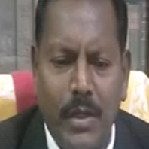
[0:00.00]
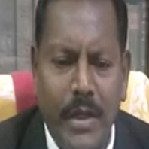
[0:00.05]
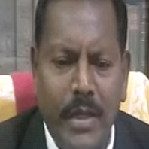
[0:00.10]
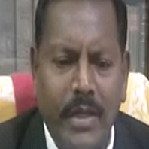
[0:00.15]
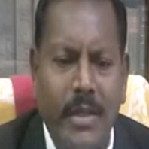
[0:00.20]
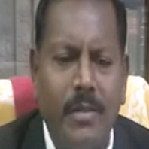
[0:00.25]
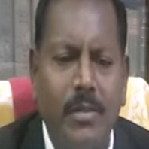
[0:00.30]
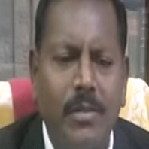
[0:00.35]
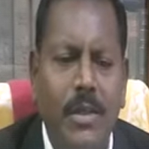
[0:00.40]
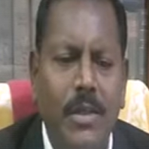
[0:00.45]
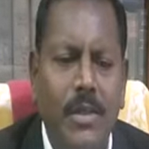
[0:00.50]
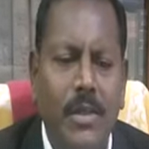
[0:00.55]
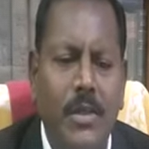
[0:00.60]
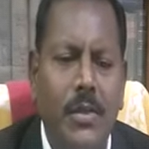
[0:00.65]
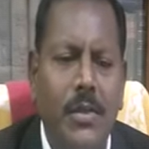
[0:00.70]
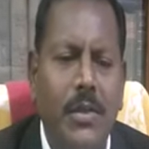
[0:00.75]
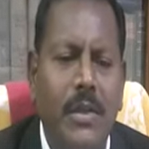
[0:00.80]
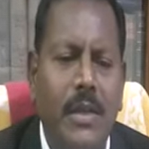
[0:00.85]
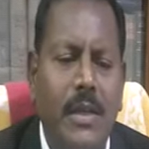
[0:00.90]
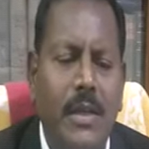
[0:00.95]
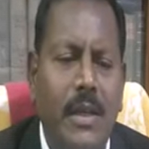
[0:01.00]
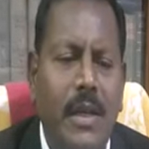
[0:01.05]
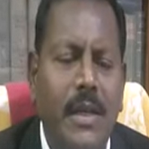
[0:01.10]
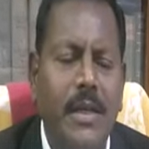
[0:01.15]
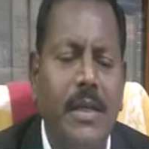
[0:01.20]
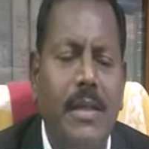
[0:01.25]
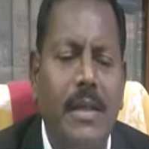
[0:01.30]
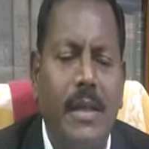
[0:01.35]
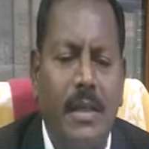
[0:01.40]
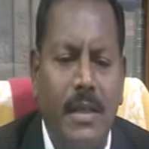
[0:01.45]
take up the issue in the
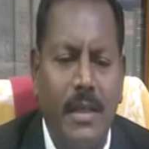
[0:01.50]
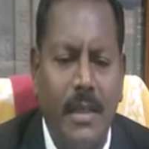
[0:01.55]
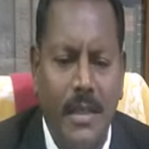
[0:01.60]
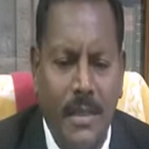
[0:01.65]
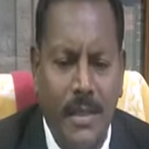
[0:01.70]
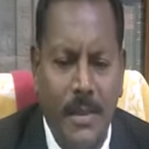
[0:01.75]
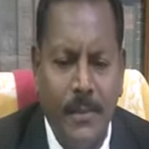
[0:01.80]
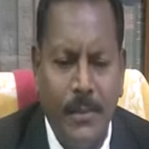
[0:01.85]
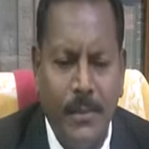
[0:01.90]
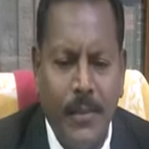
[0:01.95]
right earnest